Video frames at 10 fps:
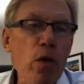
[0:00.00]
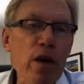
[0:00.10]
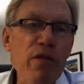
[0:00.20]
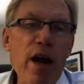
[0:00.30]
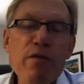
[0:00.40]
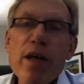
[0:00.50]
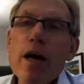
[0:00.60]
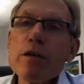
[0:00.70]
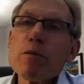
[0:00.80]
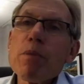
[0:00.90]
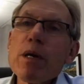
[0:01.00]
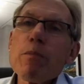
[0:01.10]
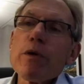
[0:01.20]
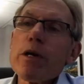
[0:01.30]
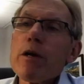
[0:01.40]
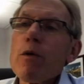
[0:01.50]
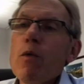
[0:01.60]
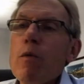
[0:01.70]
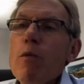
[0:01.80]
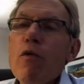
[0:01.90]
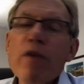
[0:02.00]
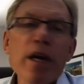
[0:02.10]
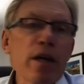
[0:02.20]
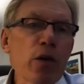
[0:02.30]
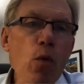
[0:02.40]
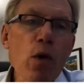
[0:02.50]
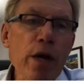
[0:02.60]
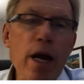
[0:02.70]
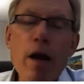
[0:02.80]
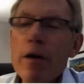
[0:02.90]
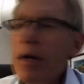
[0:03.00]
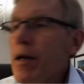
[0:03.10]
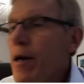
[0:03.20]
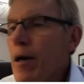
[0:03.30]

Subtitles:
25,000 people a year were moving into Will County.